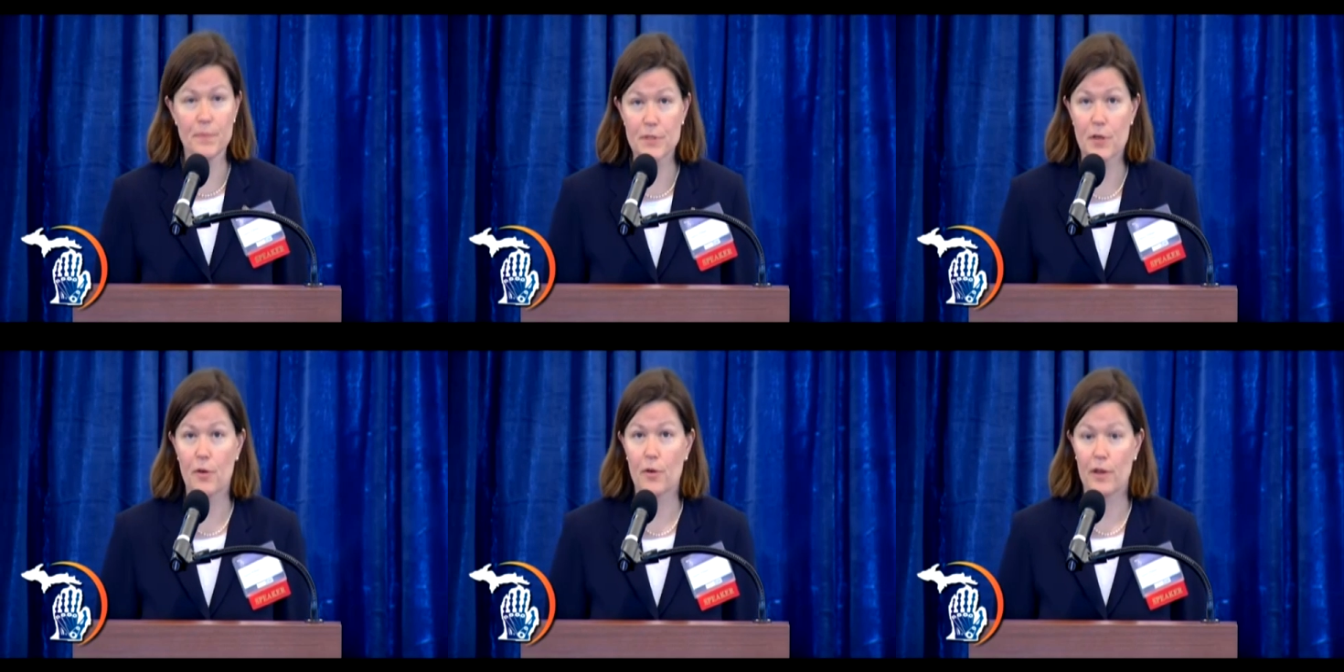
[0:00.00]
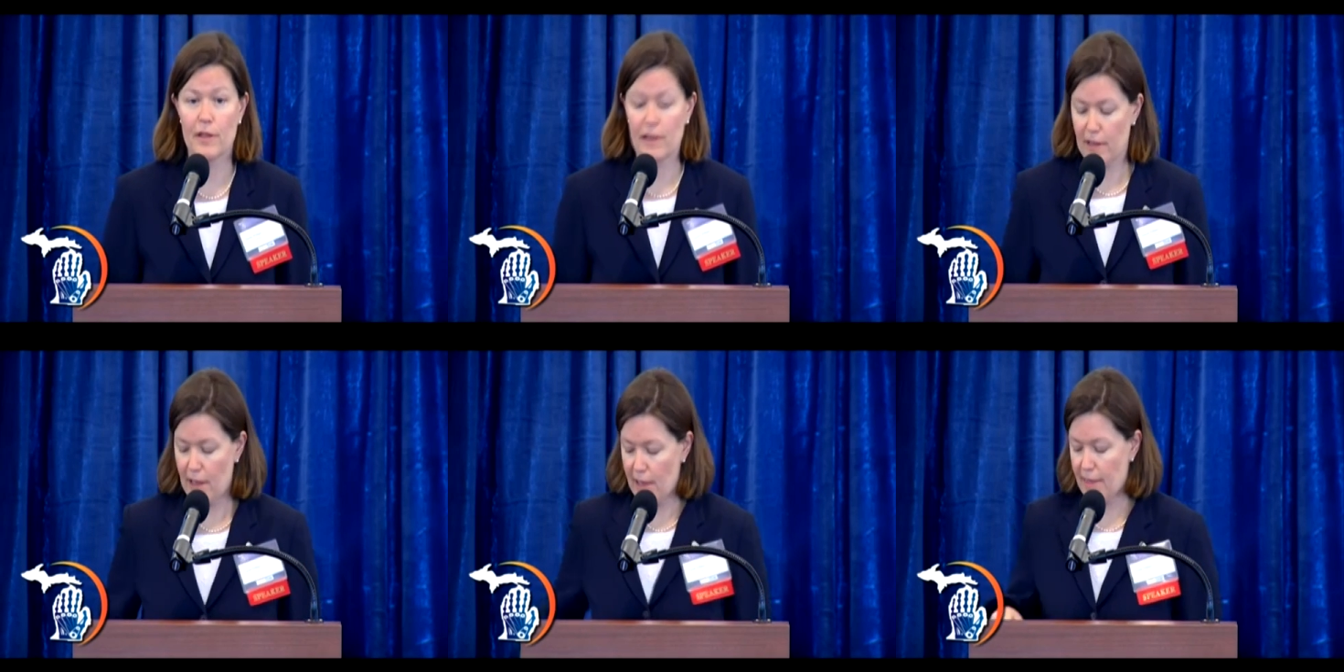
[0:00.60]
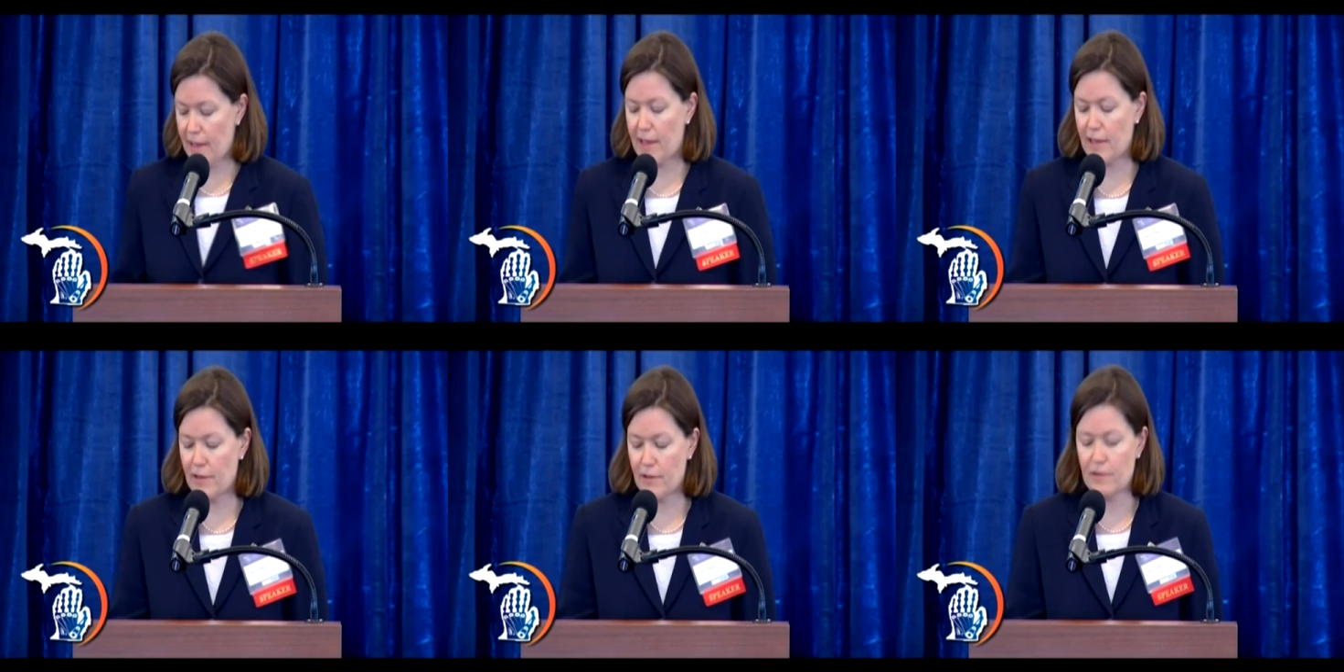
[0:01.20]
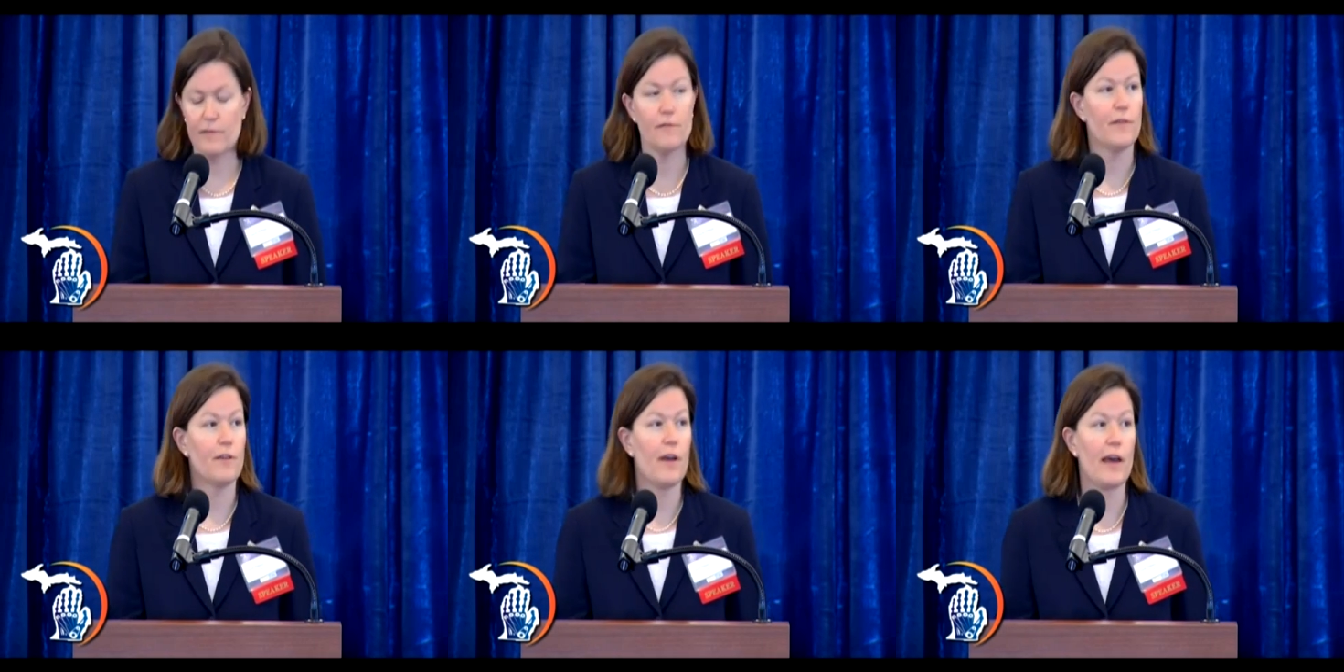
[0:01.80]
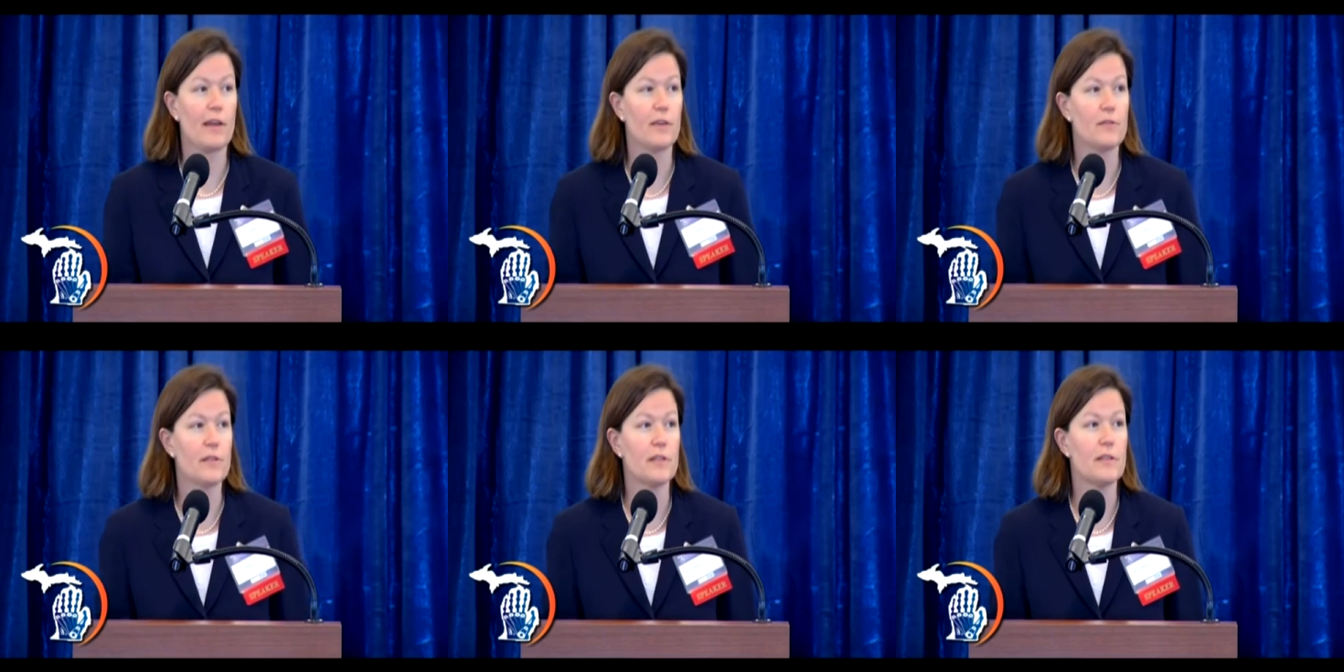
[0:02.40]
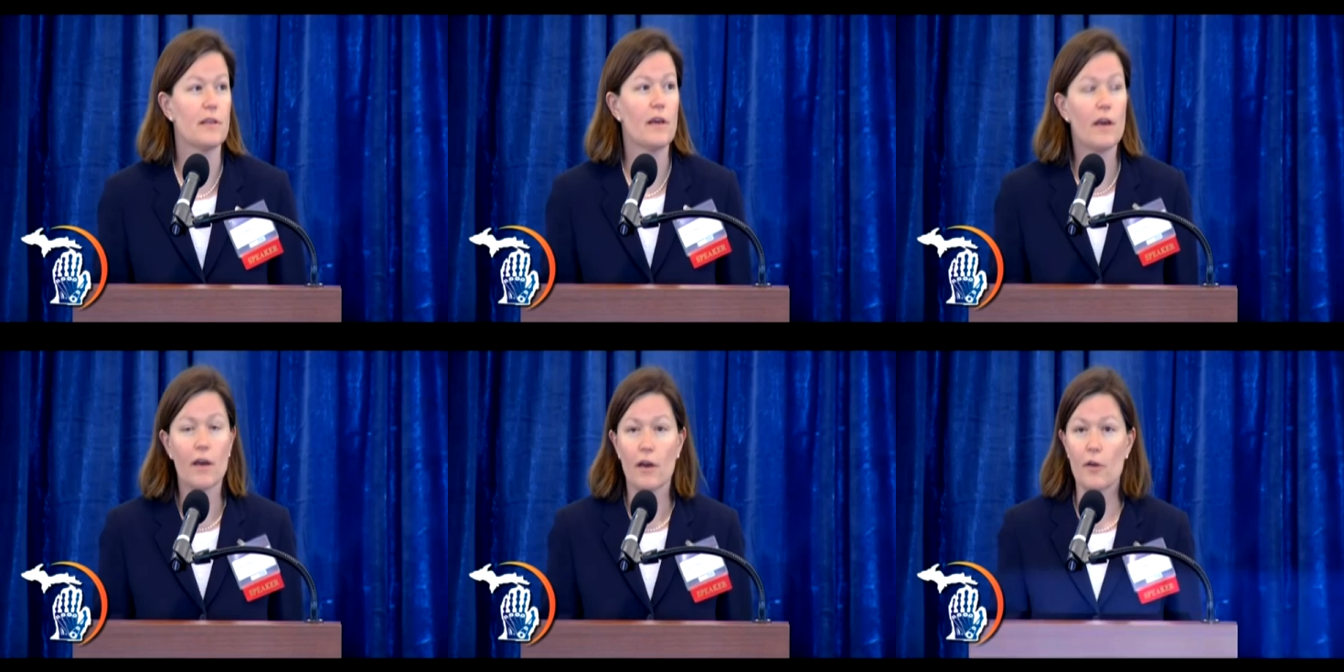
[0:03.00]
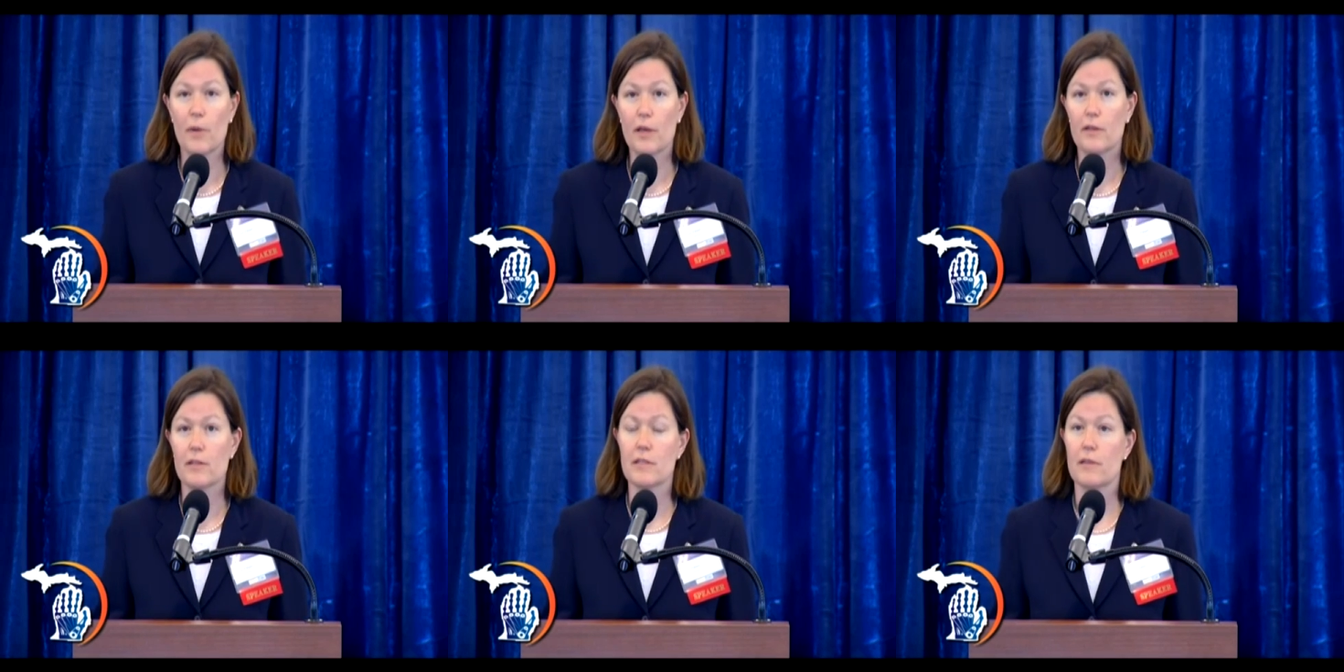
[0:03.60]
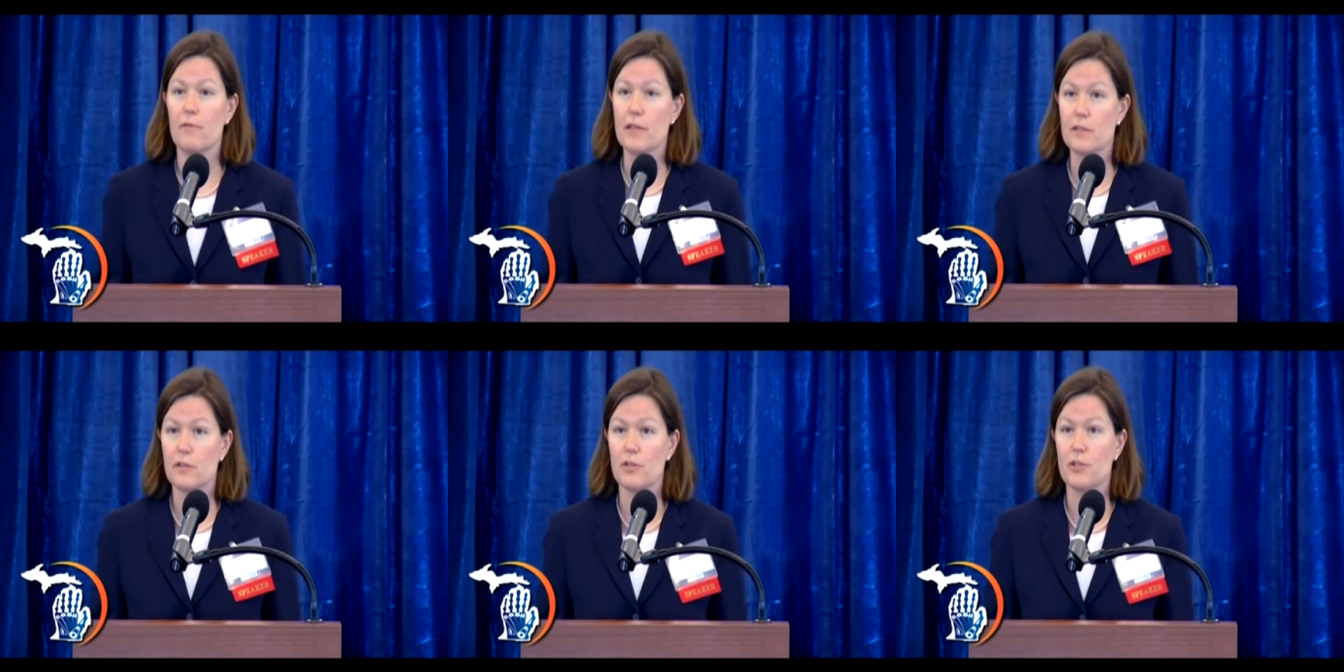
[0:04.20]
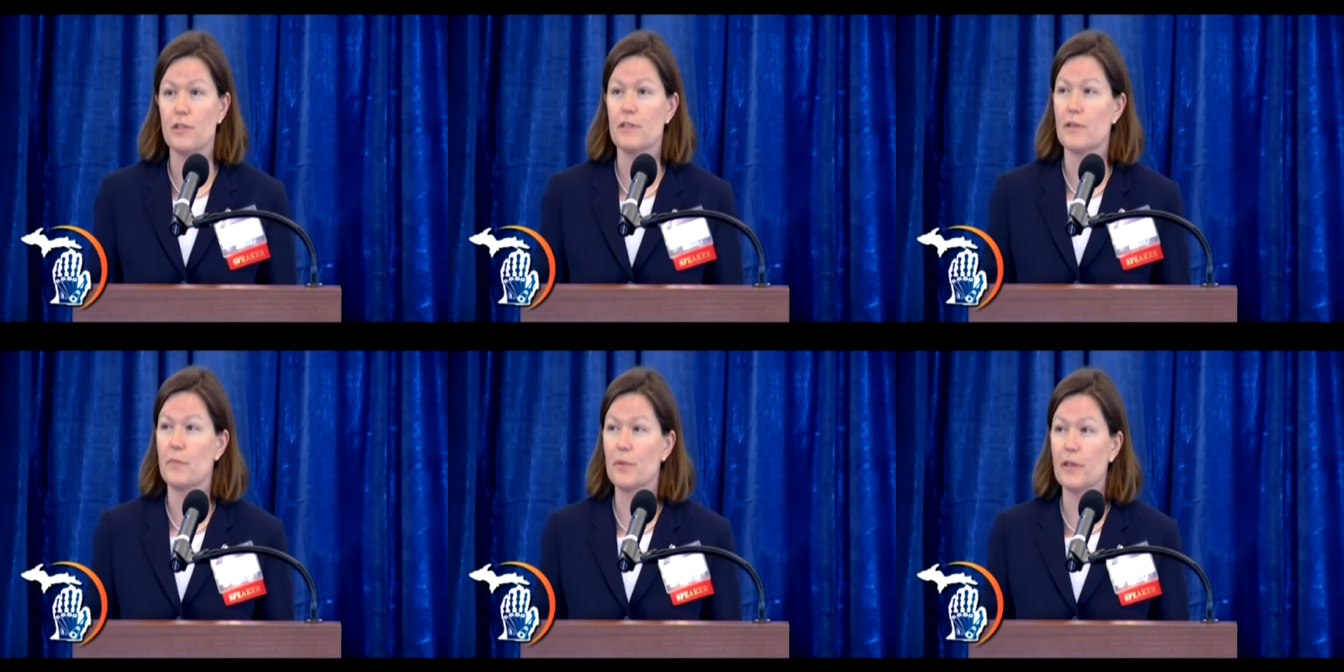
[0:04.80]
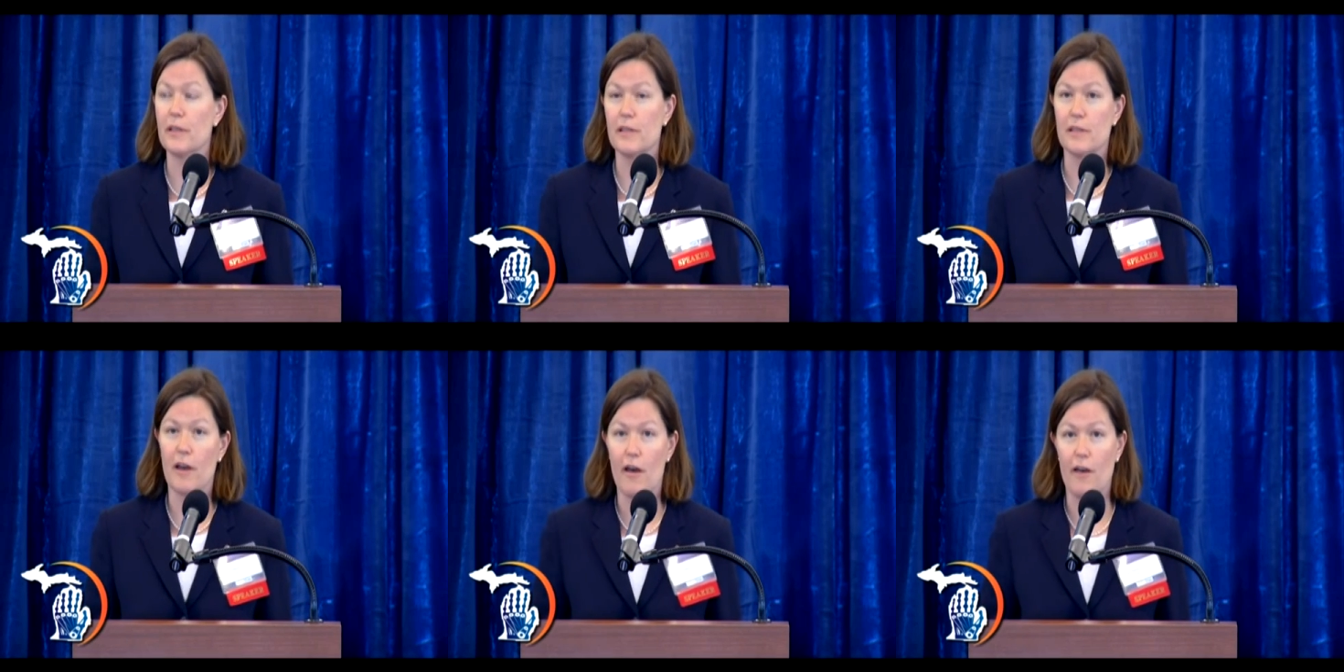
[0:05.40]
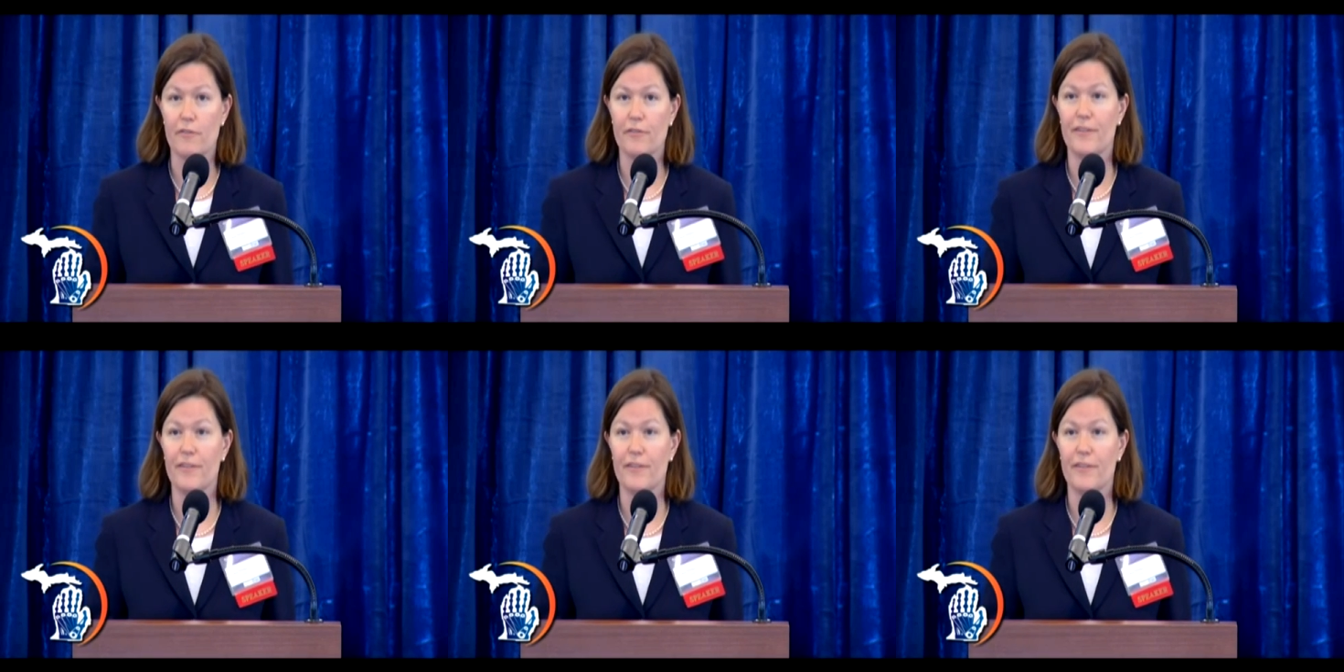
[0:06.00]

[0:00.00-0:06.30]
So I think I can figure out how to use this. Oh my goodness, the resolution is completely off.